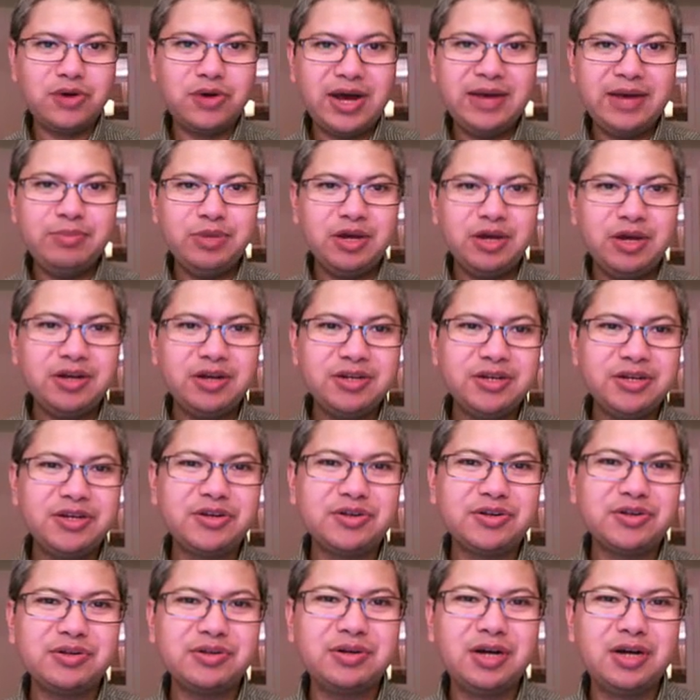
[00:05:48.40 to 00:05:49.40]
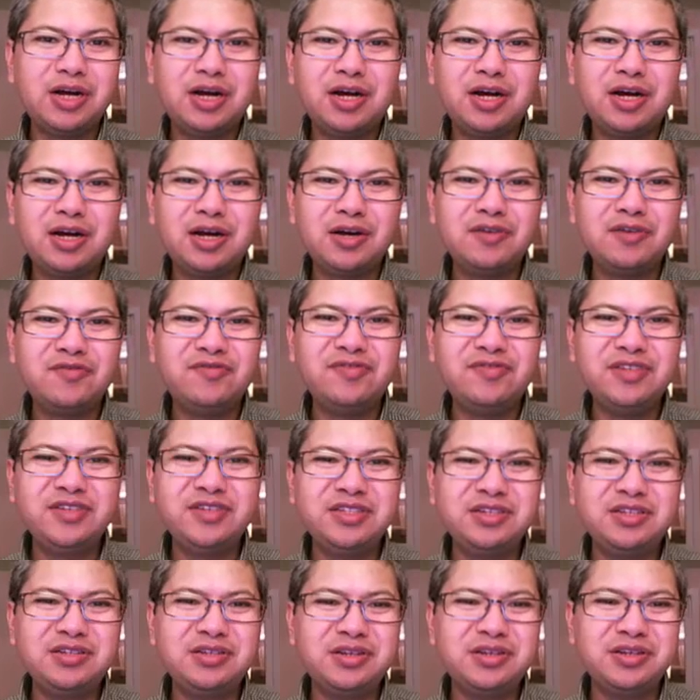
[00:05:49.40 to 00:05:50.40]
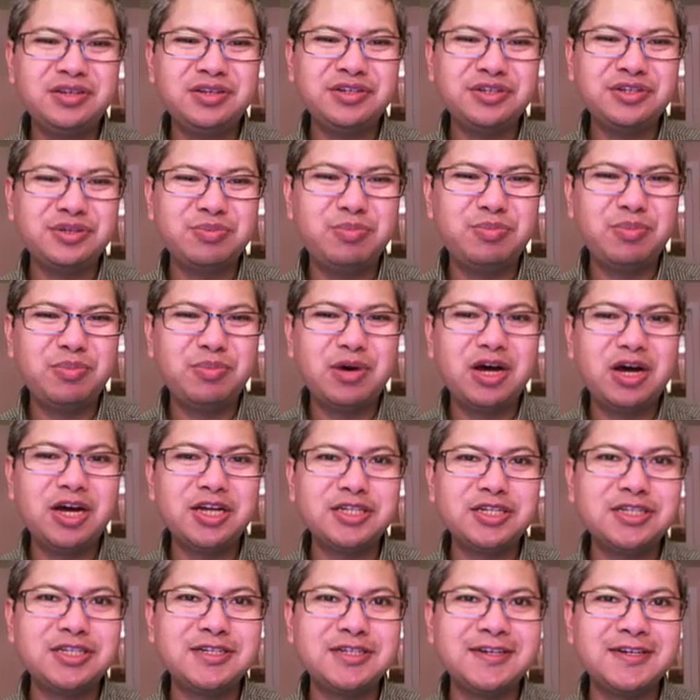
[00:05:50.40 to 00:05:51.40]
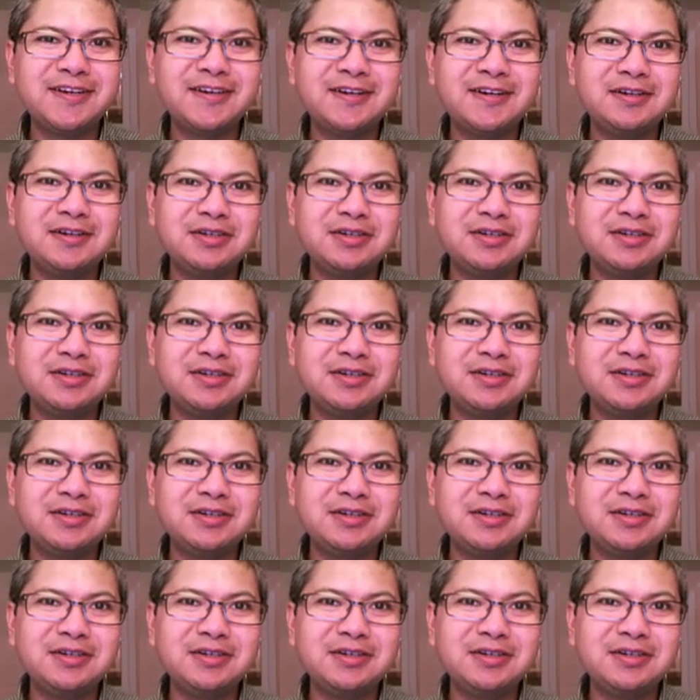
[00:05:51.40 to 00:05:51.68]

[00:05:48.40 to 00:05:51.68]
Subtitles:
So I'm not a physicist, but